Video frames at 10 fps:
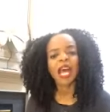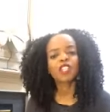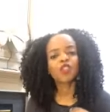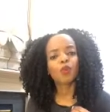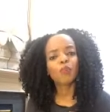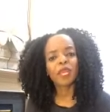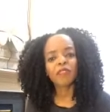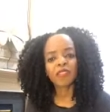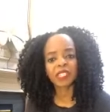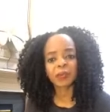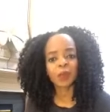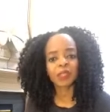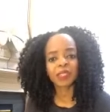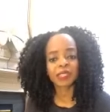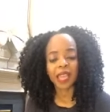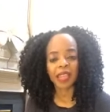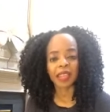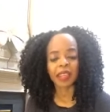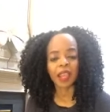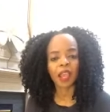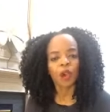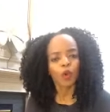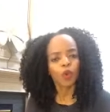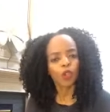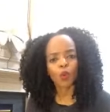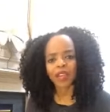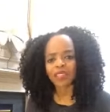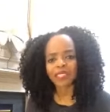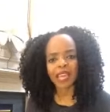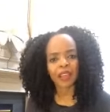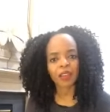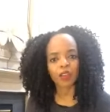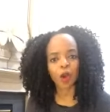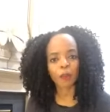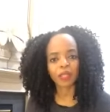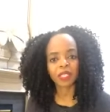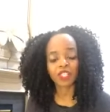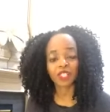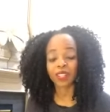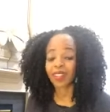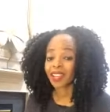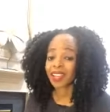and so be visible is saying when you want to stand out in competition,